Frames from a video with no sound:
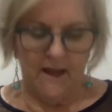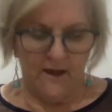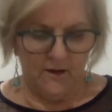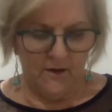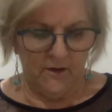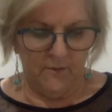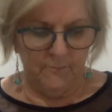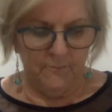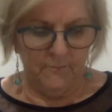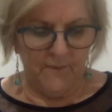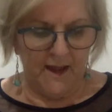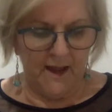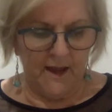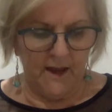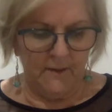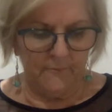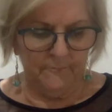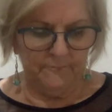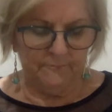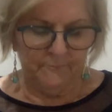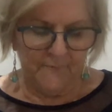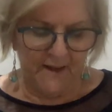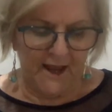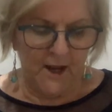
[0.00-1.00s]

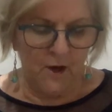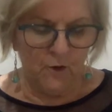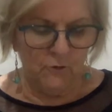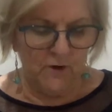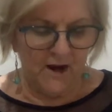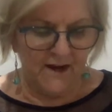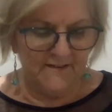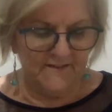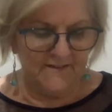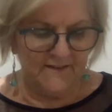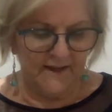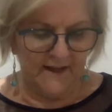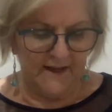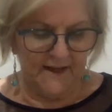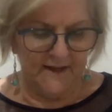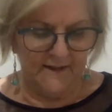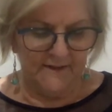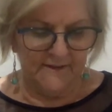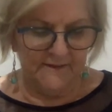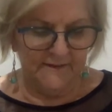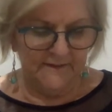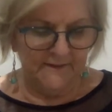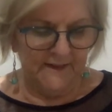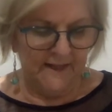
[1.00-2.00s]
Maya raced
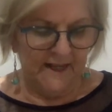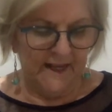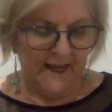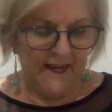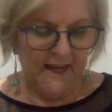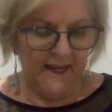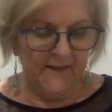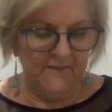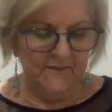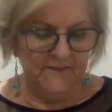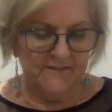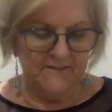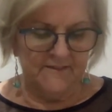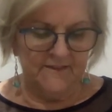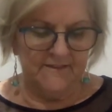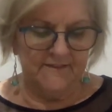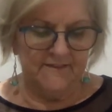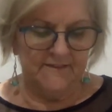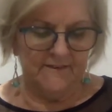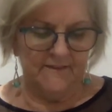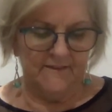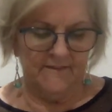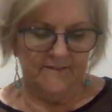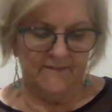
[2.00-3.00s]
ahead. In the
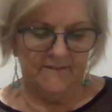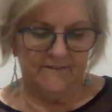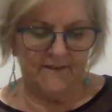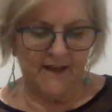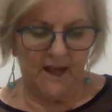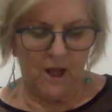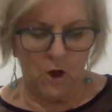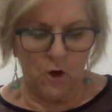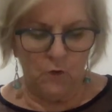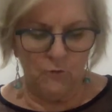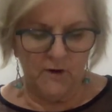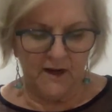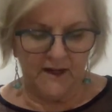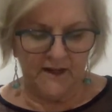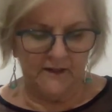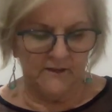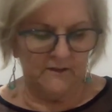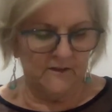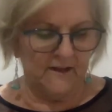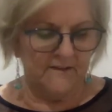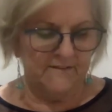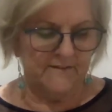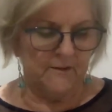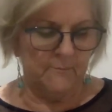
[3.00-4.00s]
distance, Teo
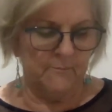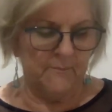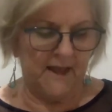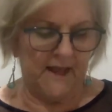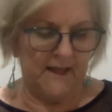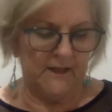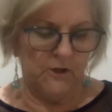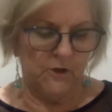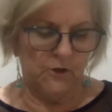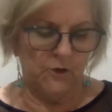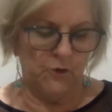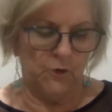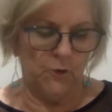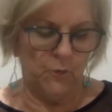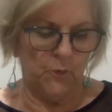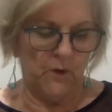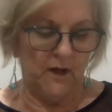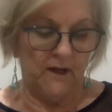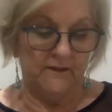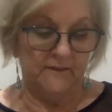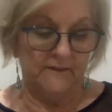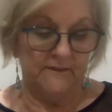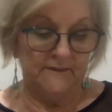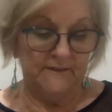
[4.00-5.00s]
recognized a man he knew
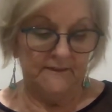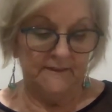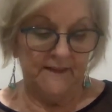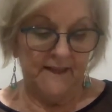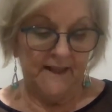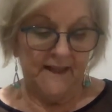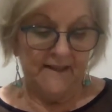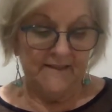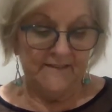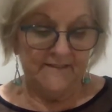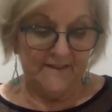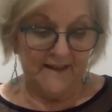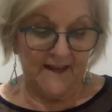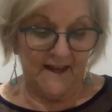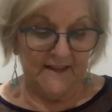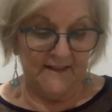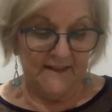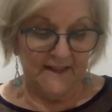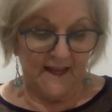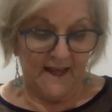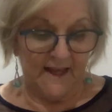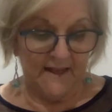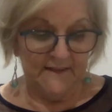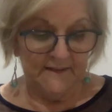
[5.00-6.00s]
well,
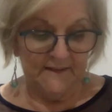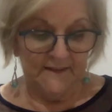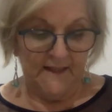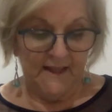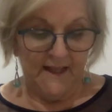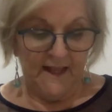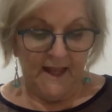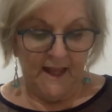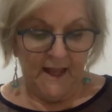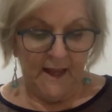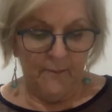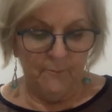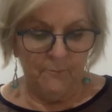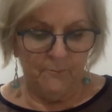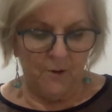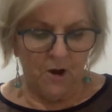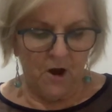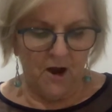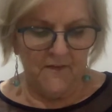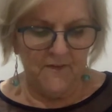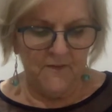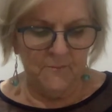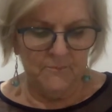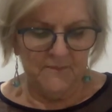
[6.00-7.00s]
Talia, and
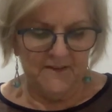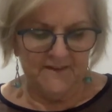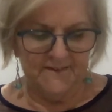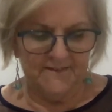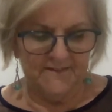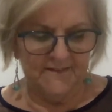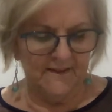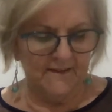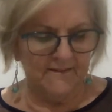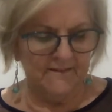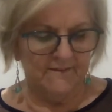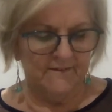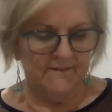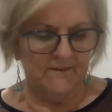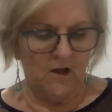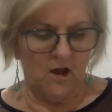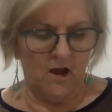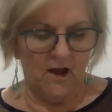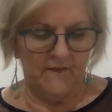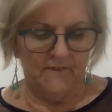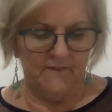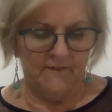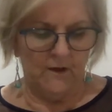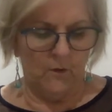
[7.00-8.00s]
by the mystic's
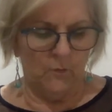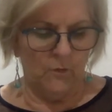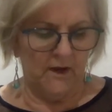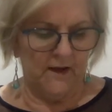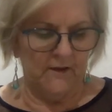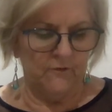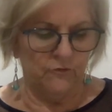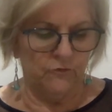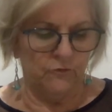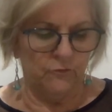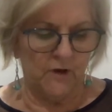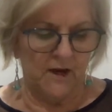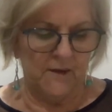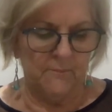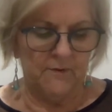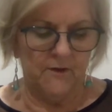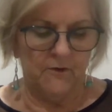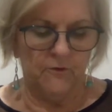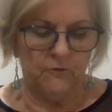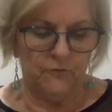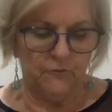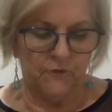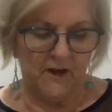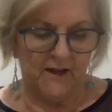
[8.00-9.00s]
side there were his three
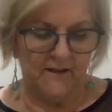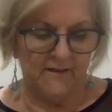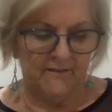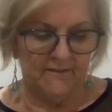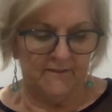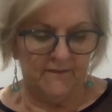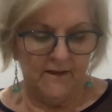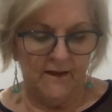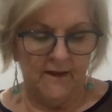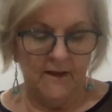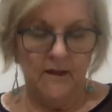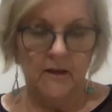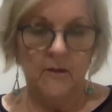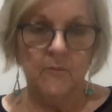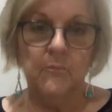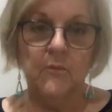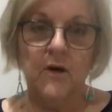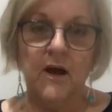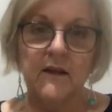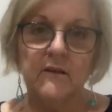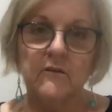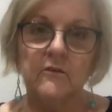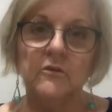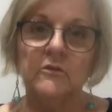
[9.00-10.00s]
best friends,
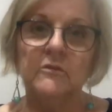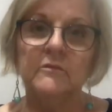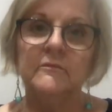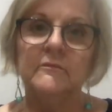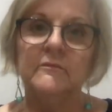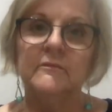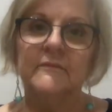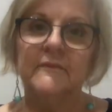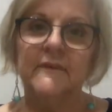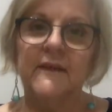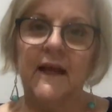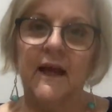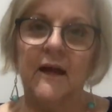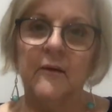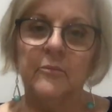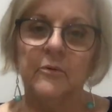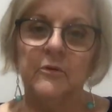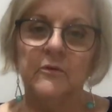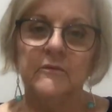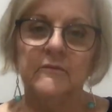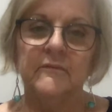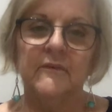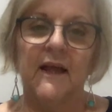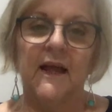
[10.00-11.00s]
Michael,
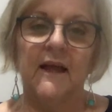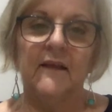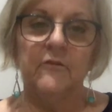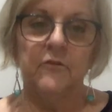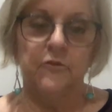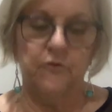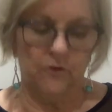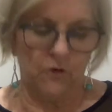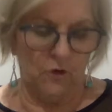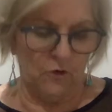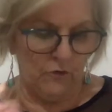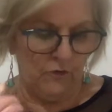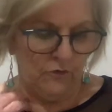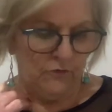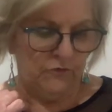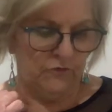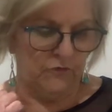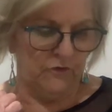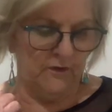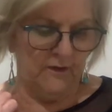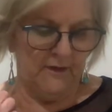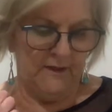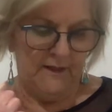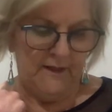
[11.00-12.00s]
Gabble, and
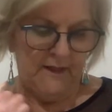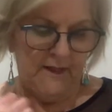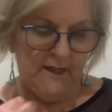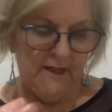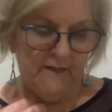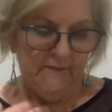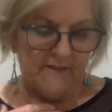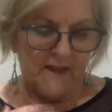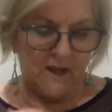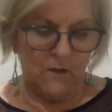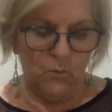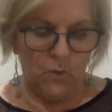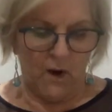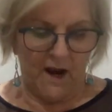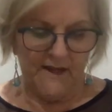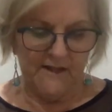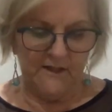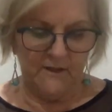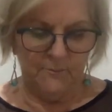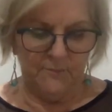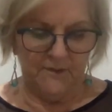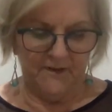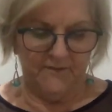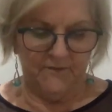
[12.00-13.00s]
Stokes. They
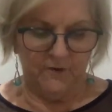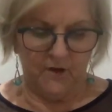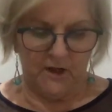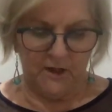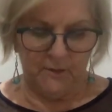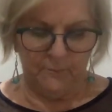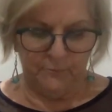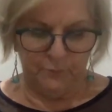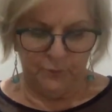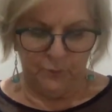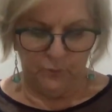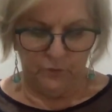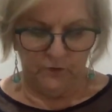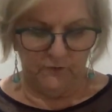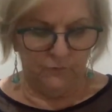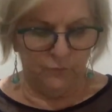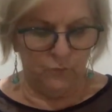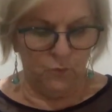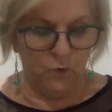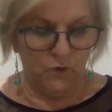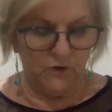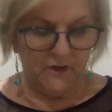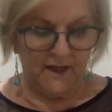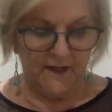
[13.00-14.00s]
waited beside a pool of
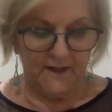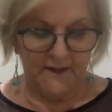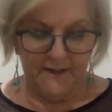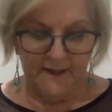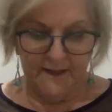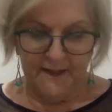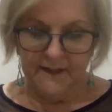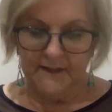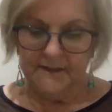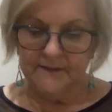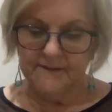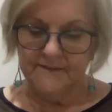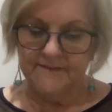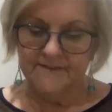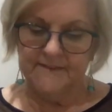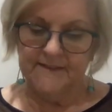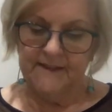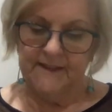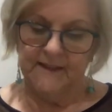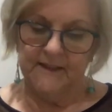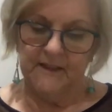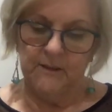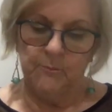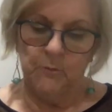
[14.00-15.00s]
water
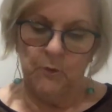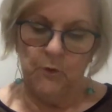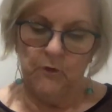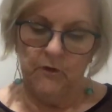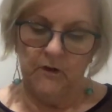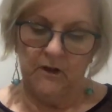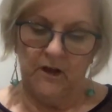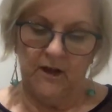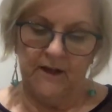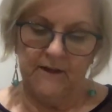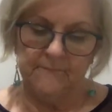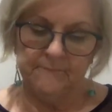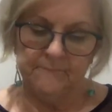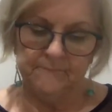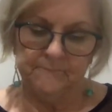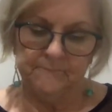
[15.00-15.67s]
glistening in the moonlight.